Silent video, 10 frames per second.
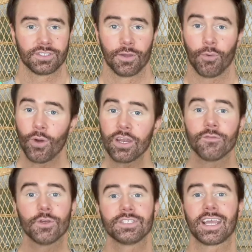The point of
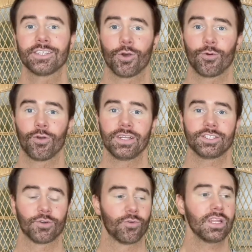using a toner is
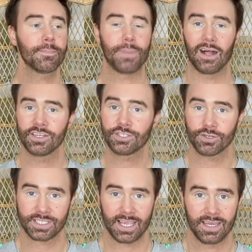to really balance your
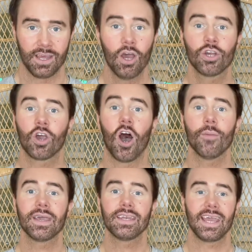skin, calm
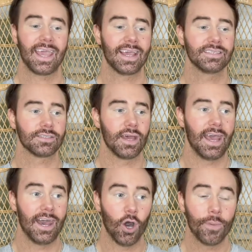it, and
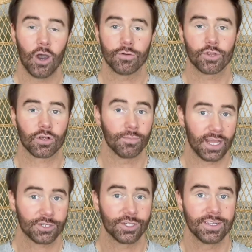help out your
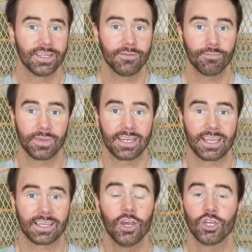complexion,
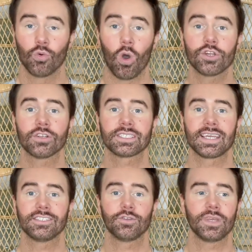meaning you want your
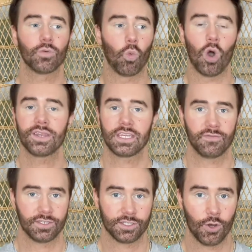skin to be one
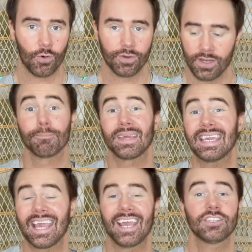even tone.
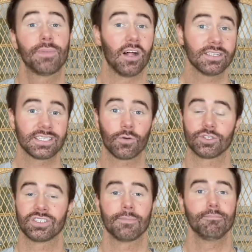pH balancing,
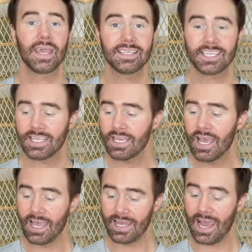which is amazing.
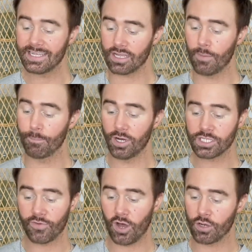It has a
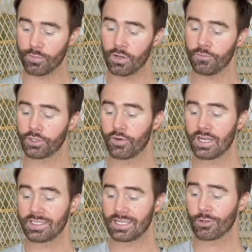bunch of other beautiful
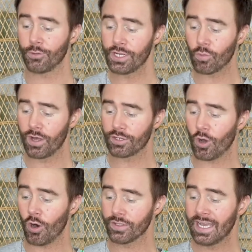ingredients, including one
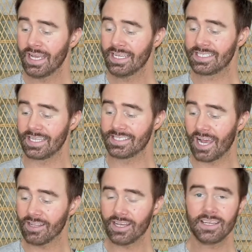called
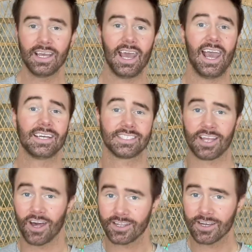Centella,
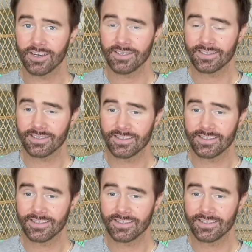Asiatica.